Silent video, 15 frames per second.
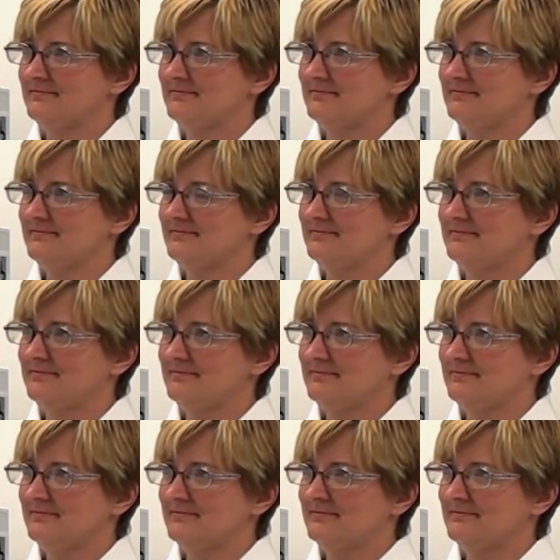
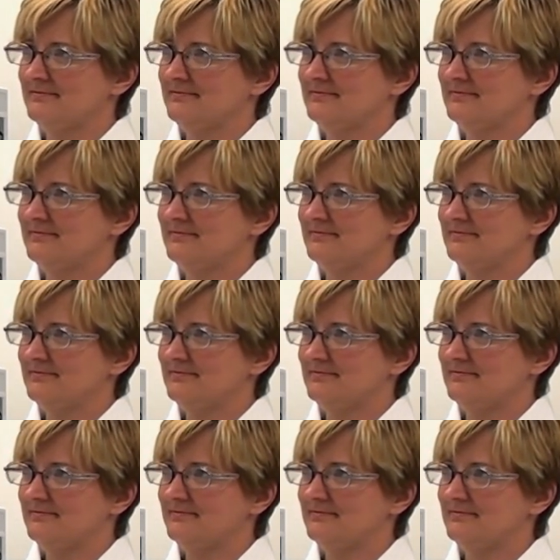
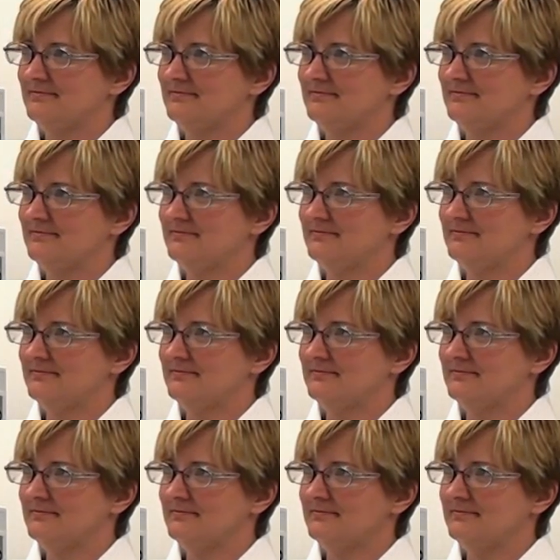
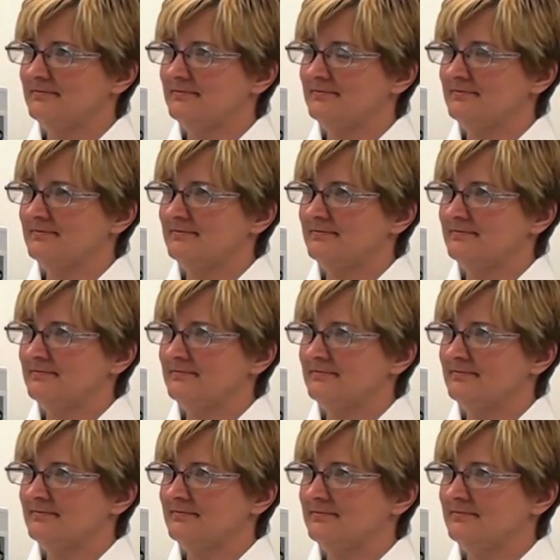
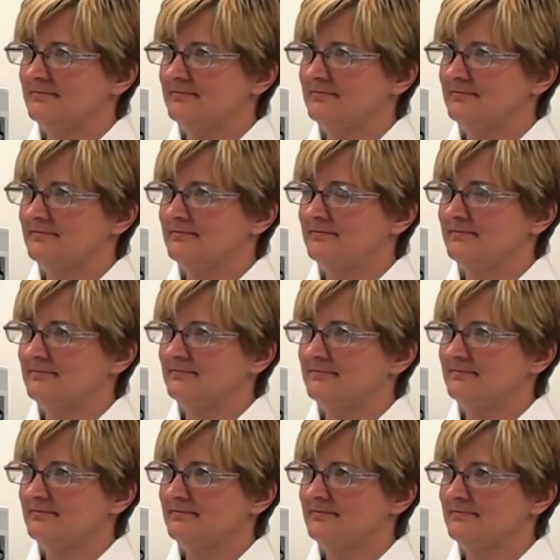
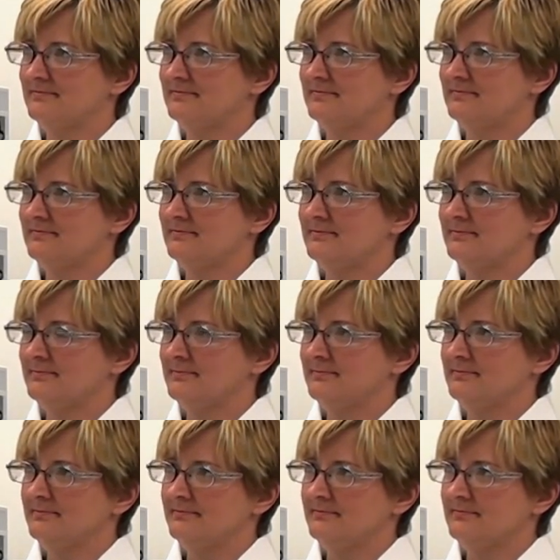
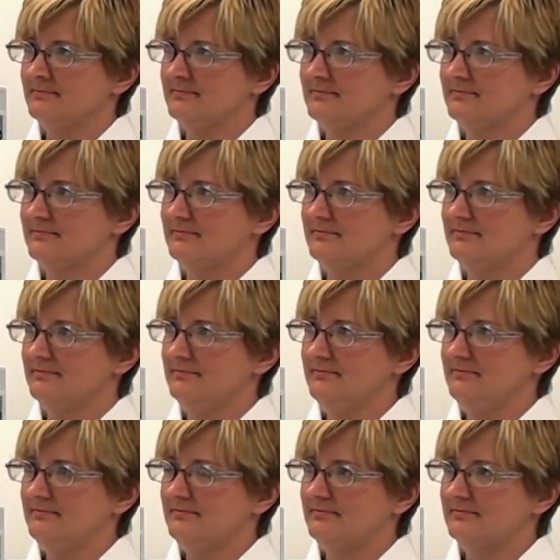
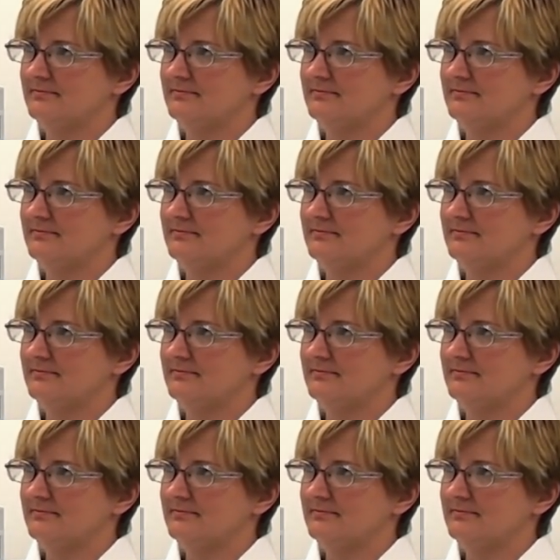The person shown says nothing.